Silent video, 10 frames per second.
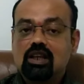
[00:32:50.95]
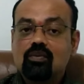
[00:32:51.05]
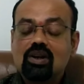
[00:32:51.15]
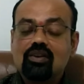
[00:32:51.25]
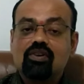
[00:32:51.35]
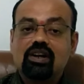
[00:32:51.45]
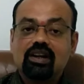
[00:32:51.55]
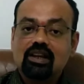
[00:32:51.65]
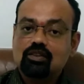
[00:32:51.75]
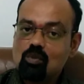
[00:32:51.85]
even if it
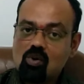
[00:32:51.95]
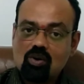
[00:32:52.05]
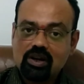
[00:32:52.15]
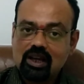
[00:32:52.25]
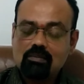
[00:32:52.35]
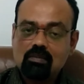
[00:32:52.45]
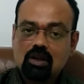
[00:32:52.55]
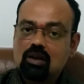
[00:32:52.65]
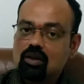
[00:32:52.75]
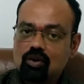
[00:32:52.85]
takes more time,
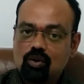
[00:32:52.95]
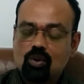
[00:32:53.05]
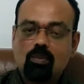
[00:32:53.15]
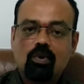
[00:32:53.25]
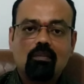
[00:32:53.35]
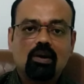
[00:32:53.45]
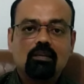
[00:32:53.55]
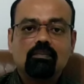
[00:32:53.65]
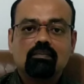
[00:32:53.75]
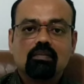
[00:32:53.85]
no problem.